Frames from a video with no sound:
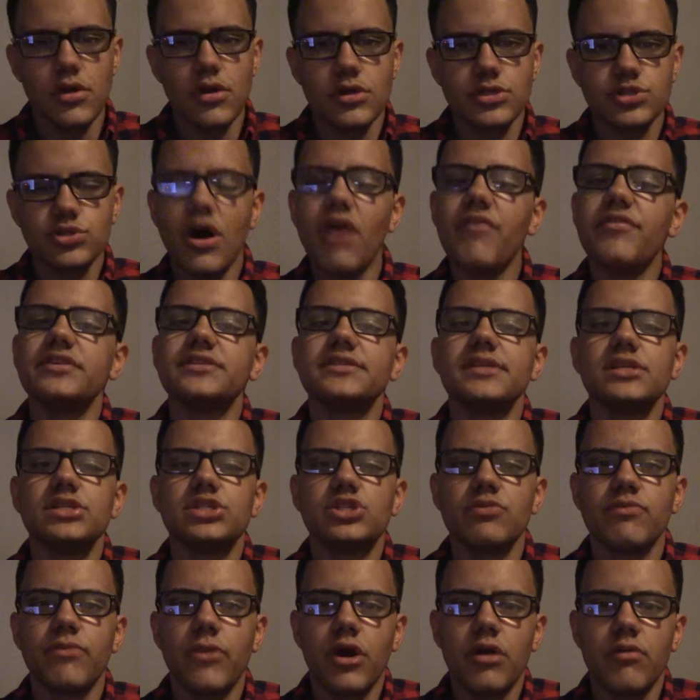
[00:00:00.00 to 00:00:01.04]
So obviously in
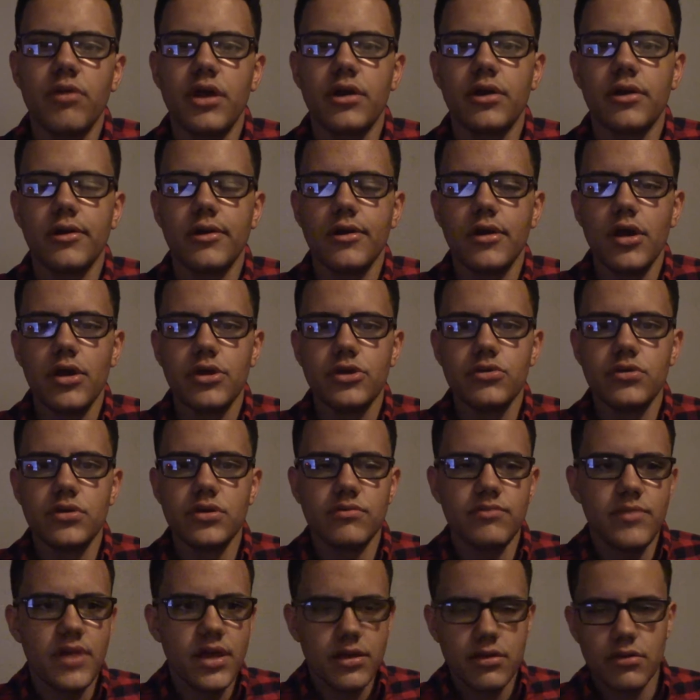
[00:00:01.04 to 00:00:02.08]
Super Mario Maker, you
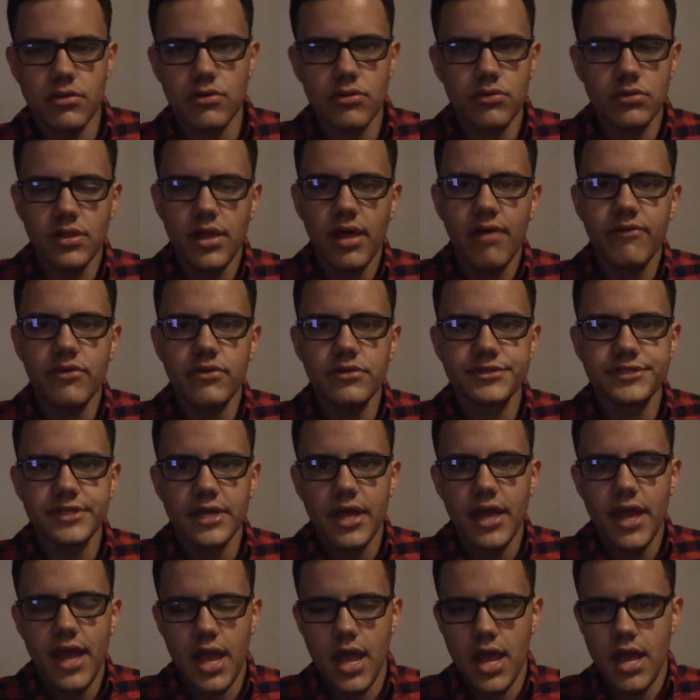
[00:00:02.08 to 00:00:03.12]
can make your own levels,
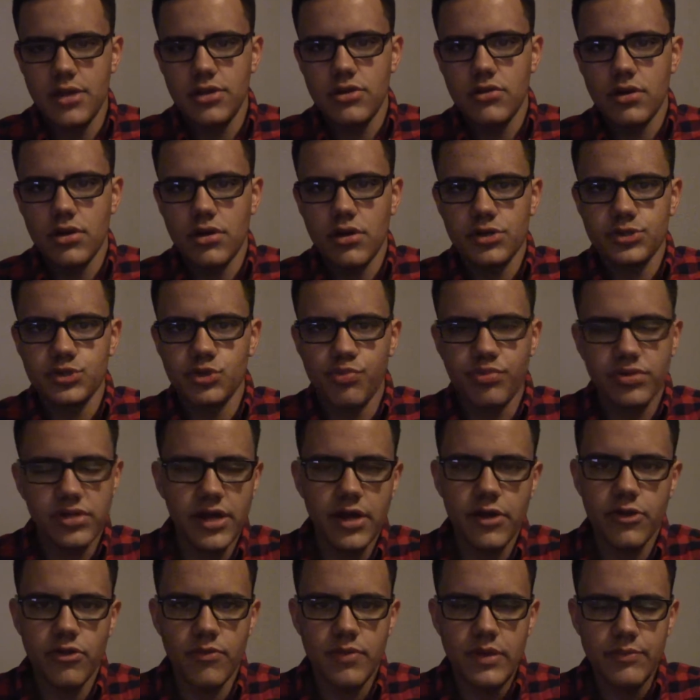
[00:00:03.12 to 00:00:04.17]
and you can also
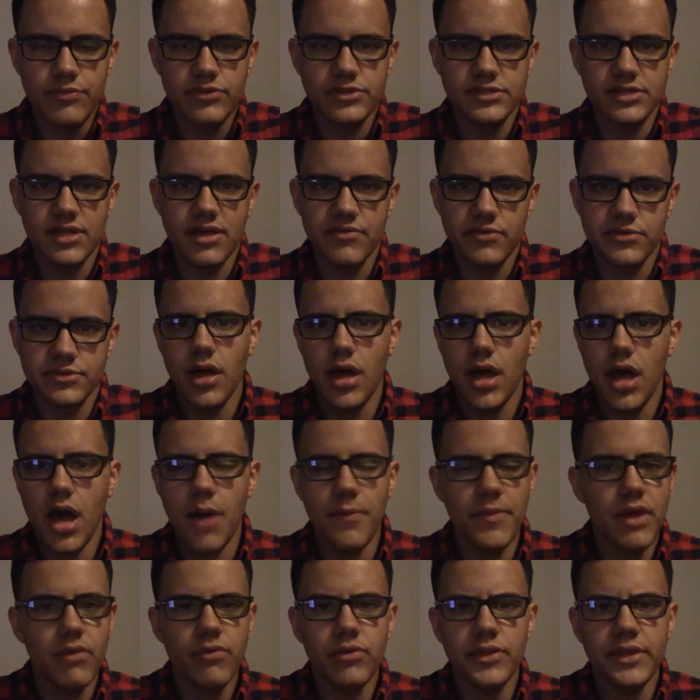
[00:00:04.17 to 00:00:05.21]
play other people's levels.
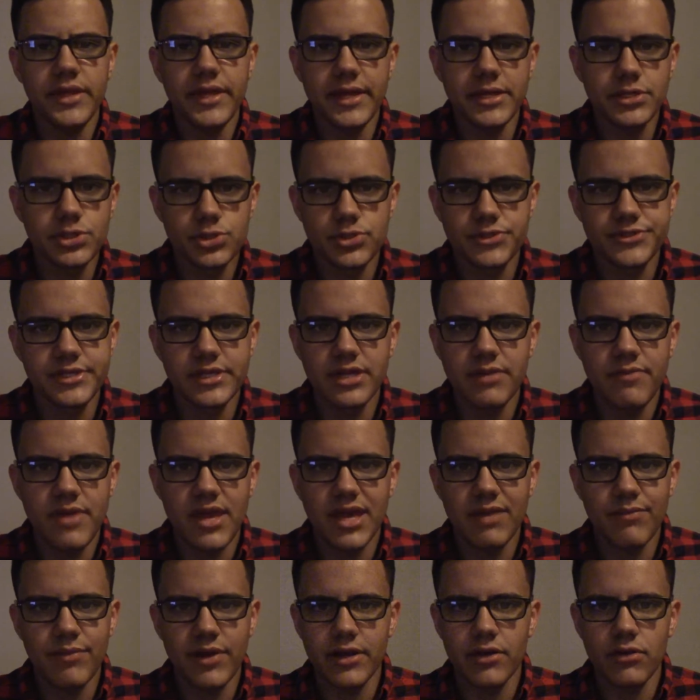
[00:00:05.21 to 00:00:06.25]
I'm not really interested in
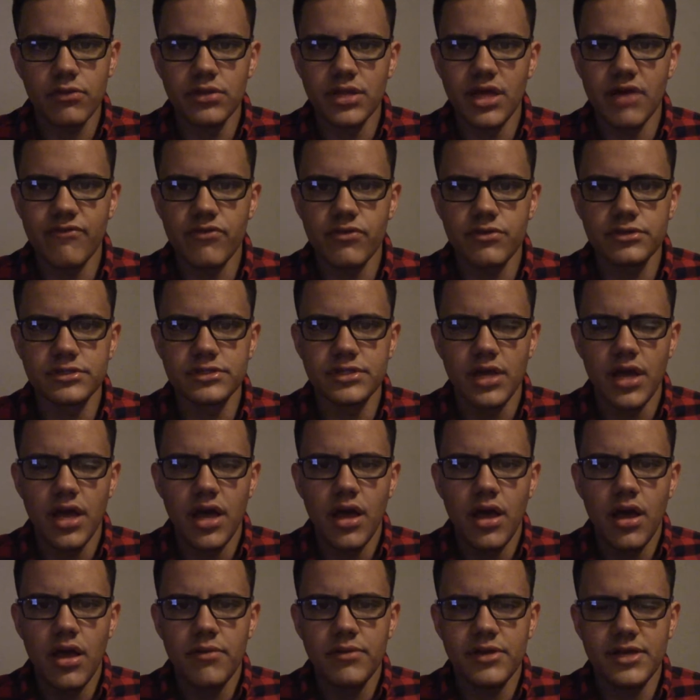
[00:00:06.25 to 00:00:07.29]
making my own levels,
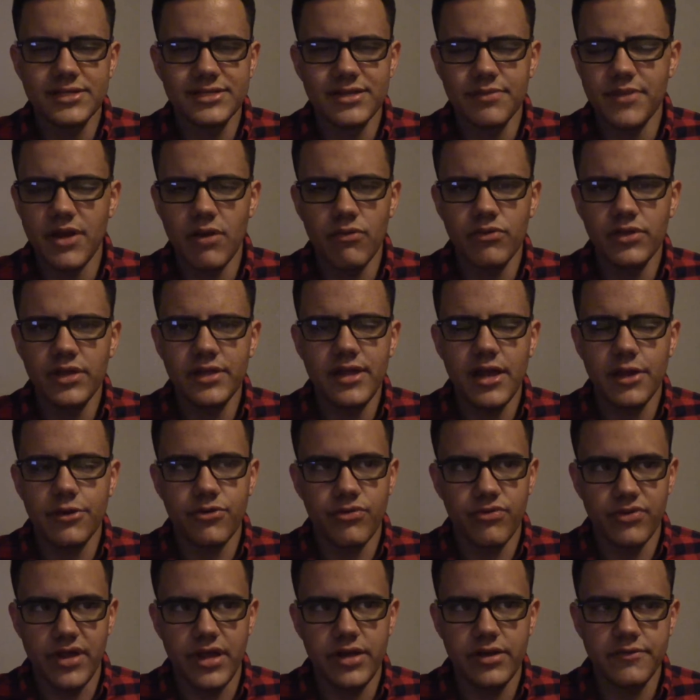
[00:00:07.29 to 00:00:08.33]
because I'm not really that
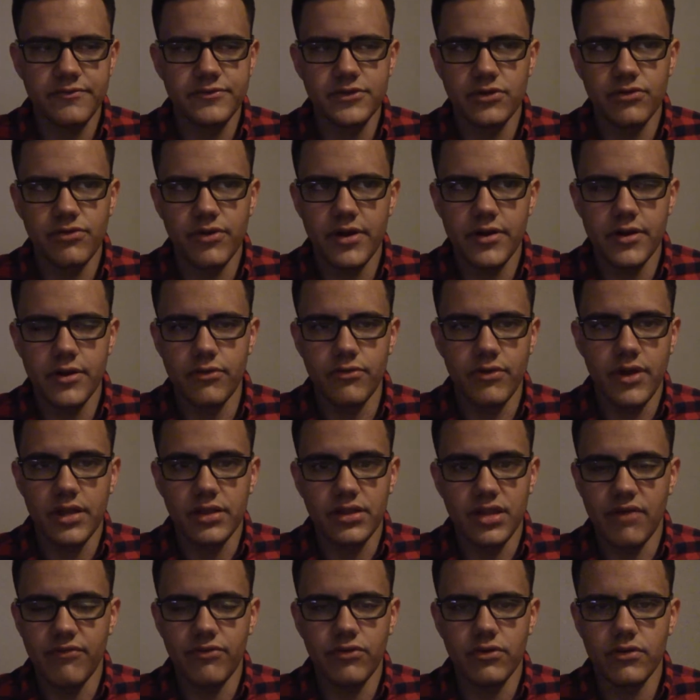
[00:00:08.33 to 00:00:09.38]
creative to create a
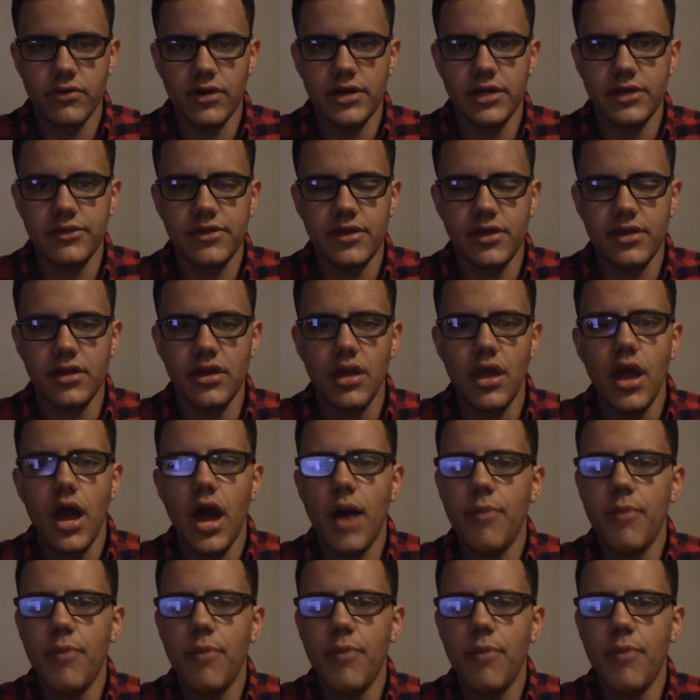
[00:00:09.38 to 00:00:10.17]
great level or anything.